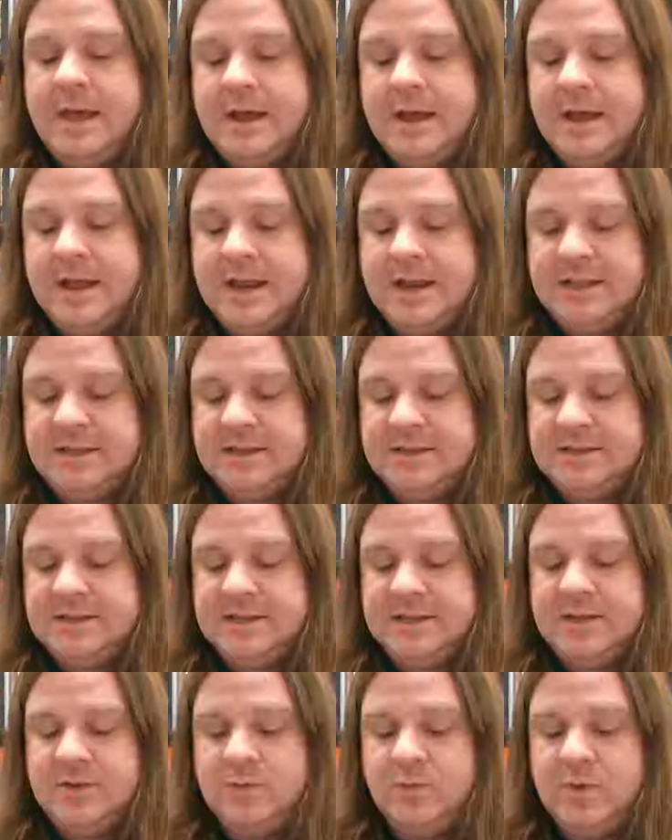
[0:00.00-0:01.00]
Anything
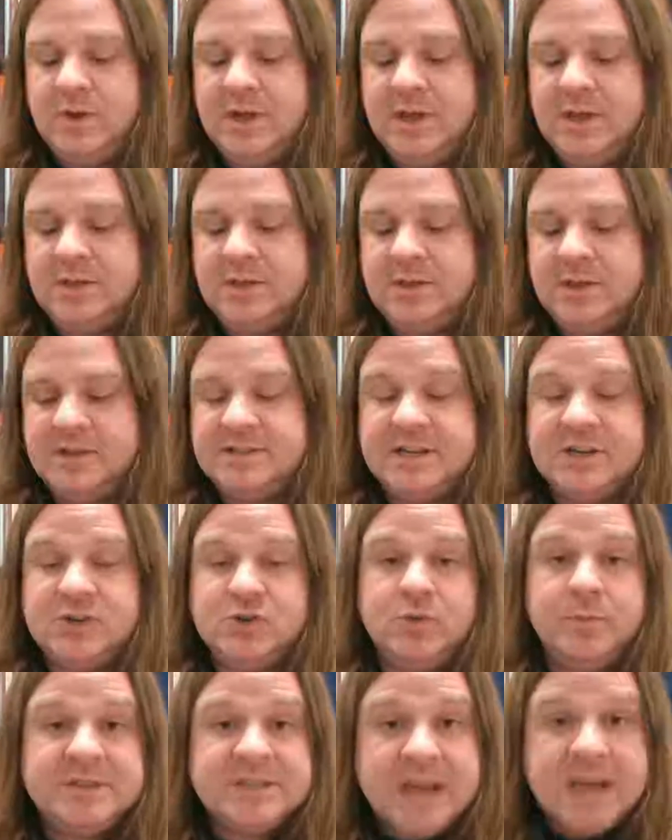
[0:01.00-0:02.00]
dealing with
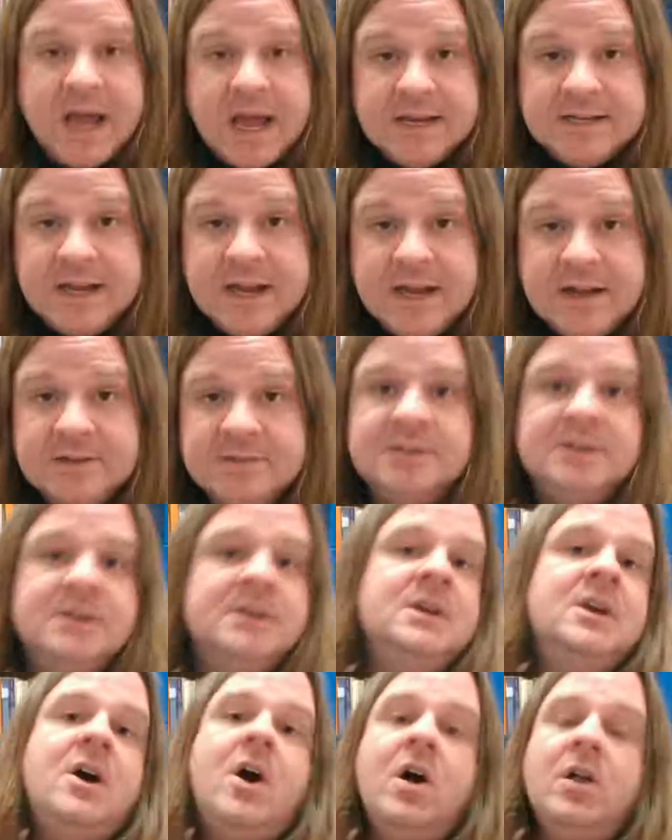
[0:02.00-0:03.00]
sexual misconduct,
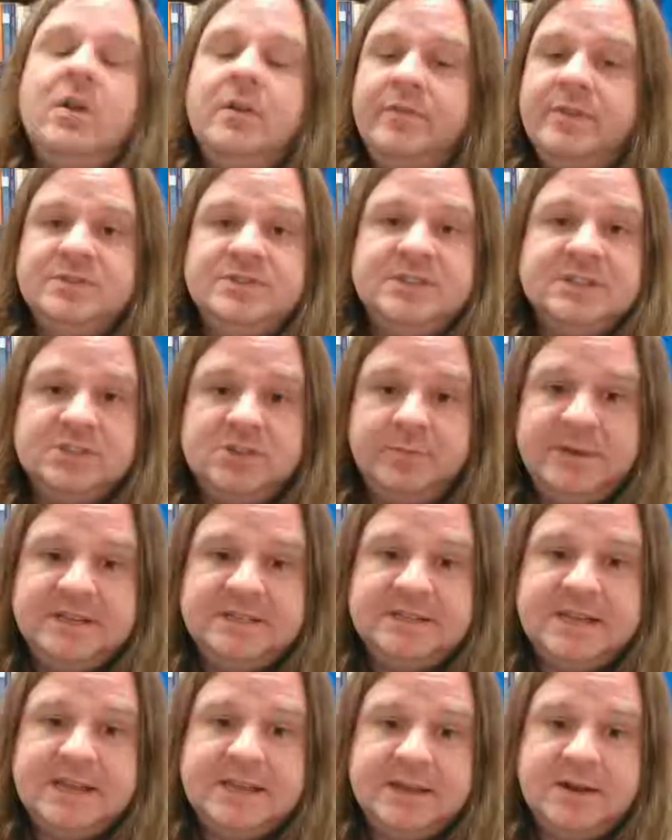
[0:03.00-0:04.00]
all of those things are
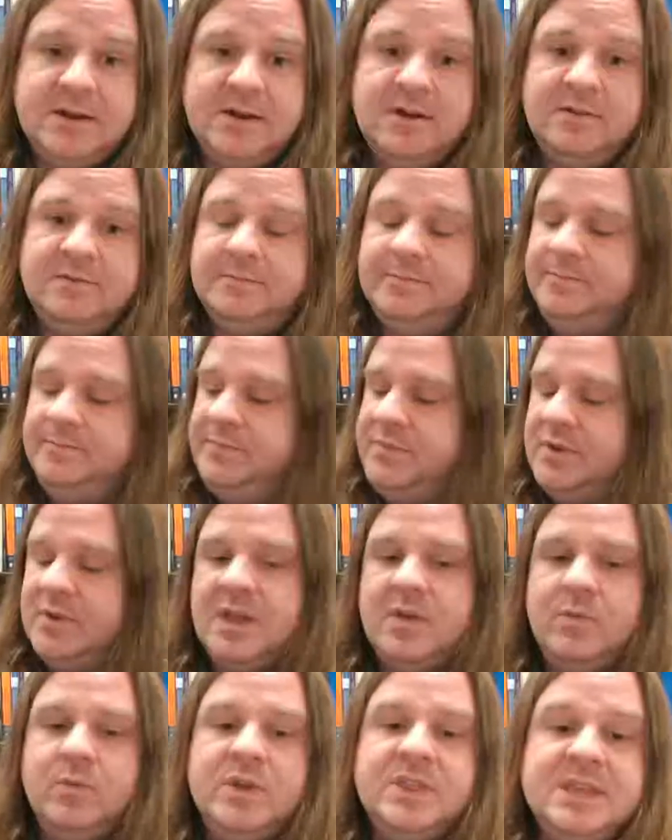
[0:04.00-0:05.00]
being taken care of,
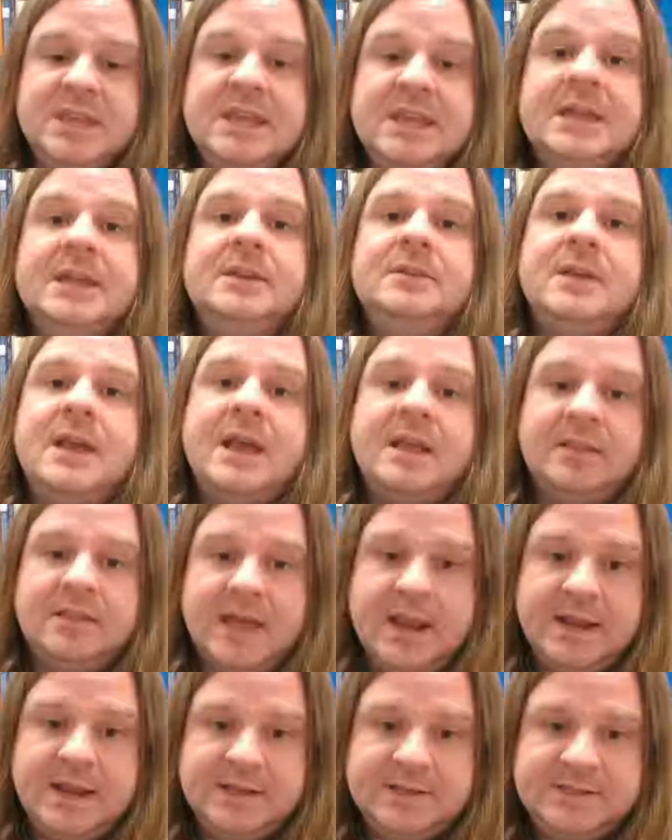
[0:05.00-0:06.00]
okay, within
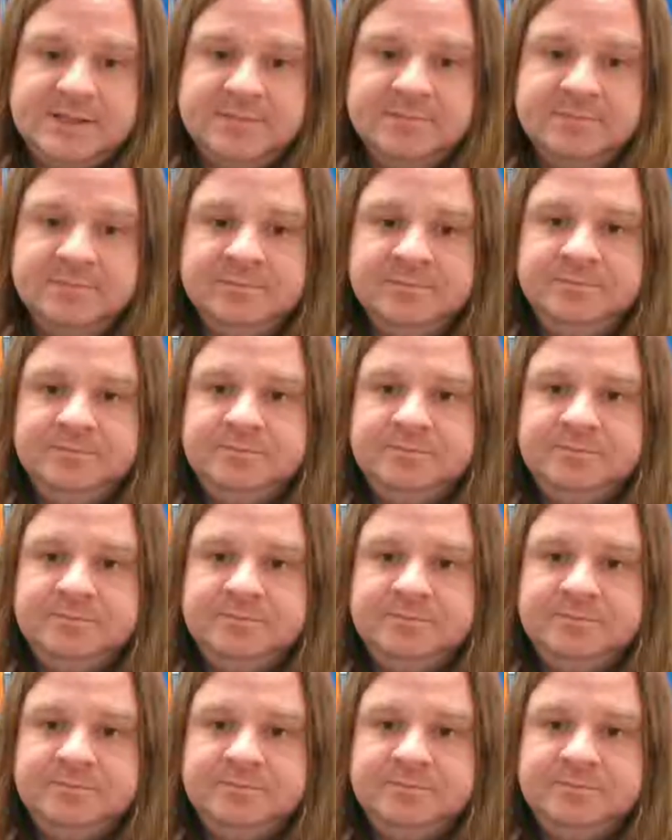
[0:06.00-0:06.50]
athletics.